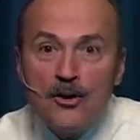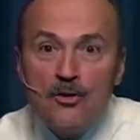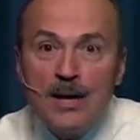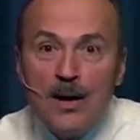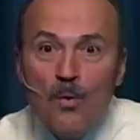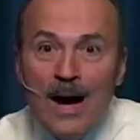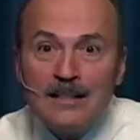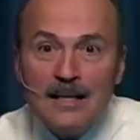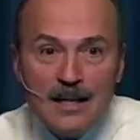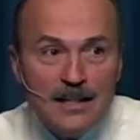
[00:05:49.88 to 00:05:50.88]
You got a Y
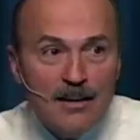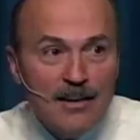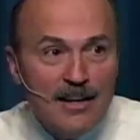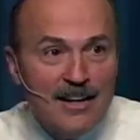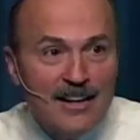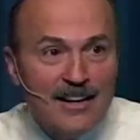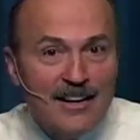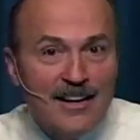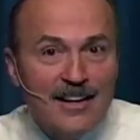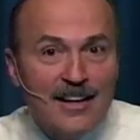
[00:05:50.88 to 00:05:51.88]
secondary?
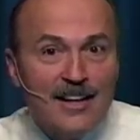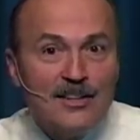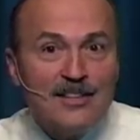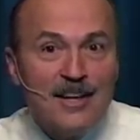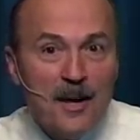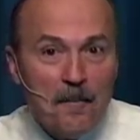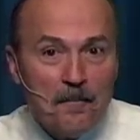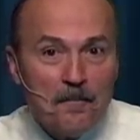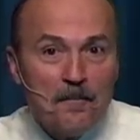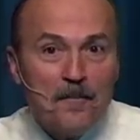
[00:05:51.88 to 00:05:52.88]
He goes, Yep.
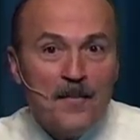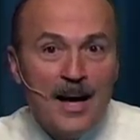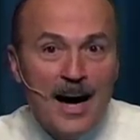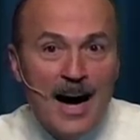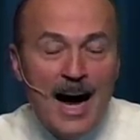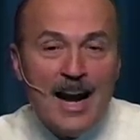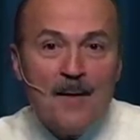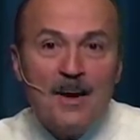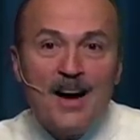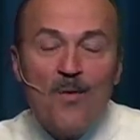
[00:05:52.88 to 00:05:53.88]
And
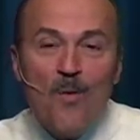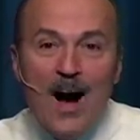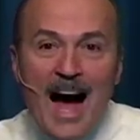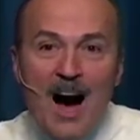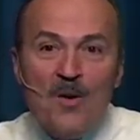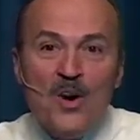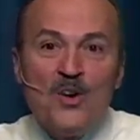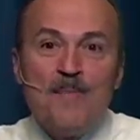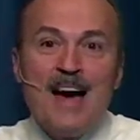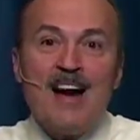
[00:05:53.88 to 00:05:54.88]
I'm like, wow,
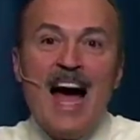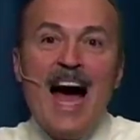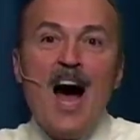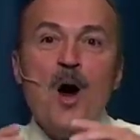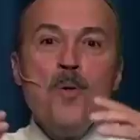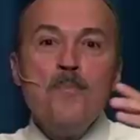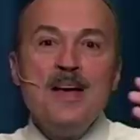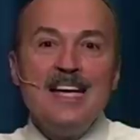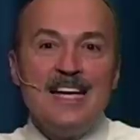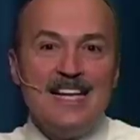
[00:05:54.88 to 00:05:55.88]
no matter how
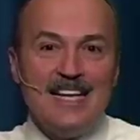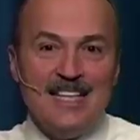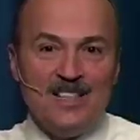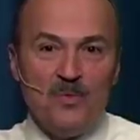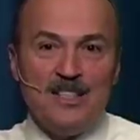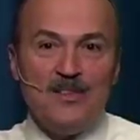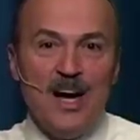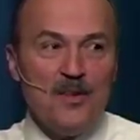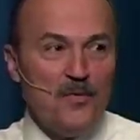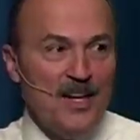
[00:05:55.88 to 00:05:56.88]
big it is, we still
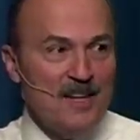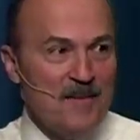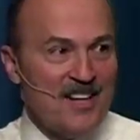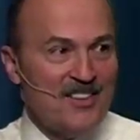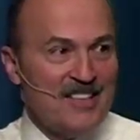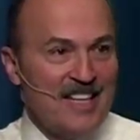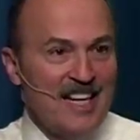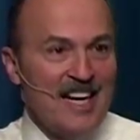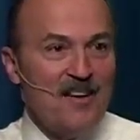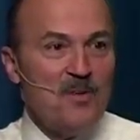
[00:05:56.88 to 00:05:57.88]
had the fundamentals.
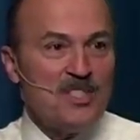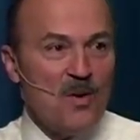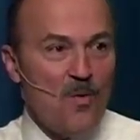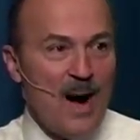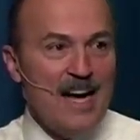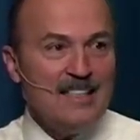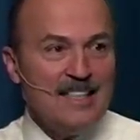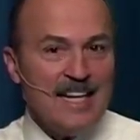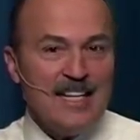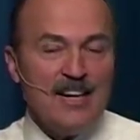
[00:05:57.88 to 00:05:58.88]
Right. It was a Y
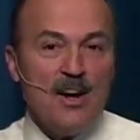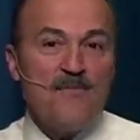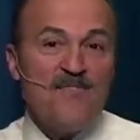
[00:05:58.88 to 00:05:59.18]
secondary